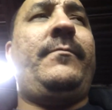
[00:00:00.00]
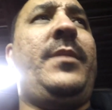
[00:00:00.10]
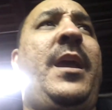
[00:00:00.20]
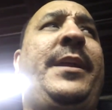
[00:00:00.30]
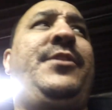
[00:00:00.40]

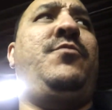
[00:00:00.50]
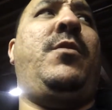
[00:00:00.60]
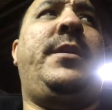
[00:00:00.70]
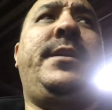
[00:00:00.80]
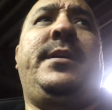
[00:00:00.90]
I do
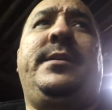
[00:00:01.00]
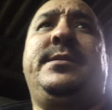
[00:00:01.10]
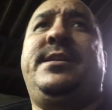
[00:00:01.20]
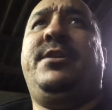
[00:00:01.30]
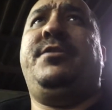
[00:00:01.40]
want
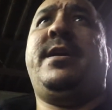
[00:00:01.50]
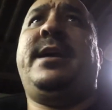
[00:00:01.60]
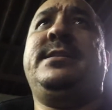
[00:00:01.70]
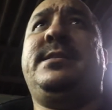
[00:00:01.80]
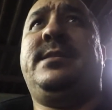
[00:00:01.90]
to tell you
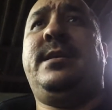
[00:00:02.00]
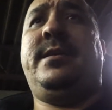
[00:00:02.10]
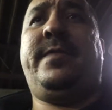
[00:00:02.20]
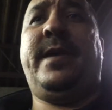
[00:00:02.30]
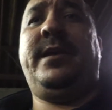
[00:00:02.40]
guys
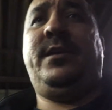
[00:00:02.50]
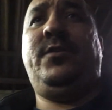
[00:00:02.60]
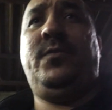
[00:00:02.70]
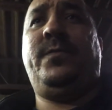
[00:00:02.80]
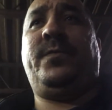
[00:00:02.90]
thank
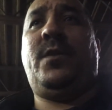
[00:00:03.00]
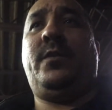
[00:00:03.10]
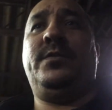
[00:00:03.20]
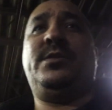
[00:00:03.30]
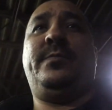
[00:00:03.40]
you for
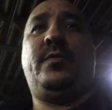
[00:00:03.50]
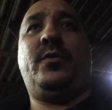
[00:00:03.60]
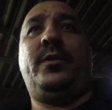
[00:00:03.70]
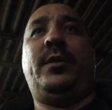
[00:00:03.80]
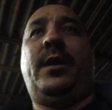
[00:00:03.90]
all the
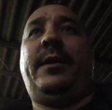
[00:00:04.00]
support.